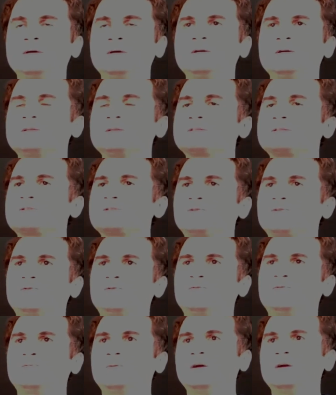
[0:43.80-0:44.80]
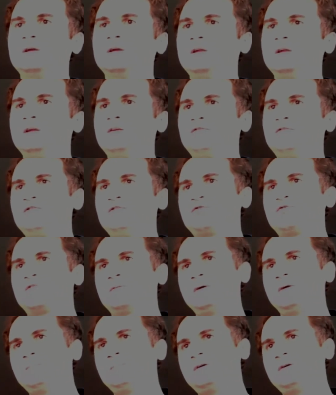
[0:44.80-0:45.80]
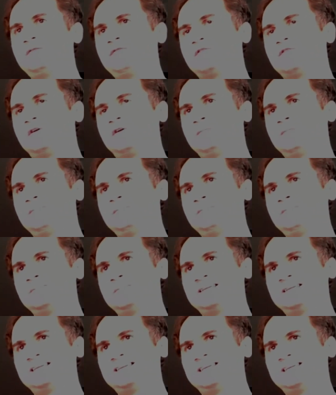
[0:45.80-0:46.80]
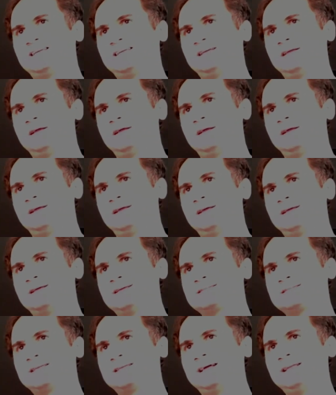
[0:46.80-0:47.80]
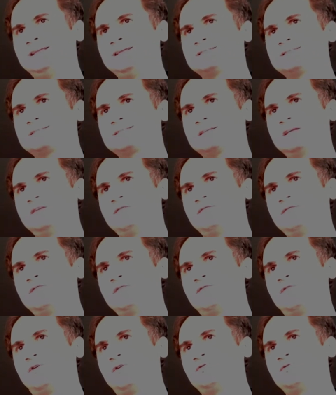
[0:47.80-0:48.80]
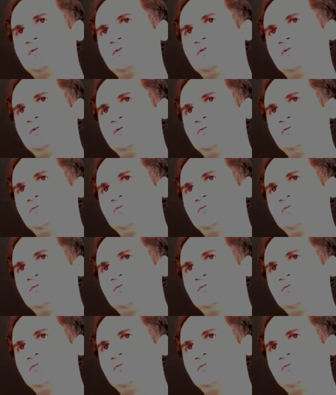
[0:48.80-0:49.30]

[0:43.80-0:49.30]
So if you remember from statics, if we want to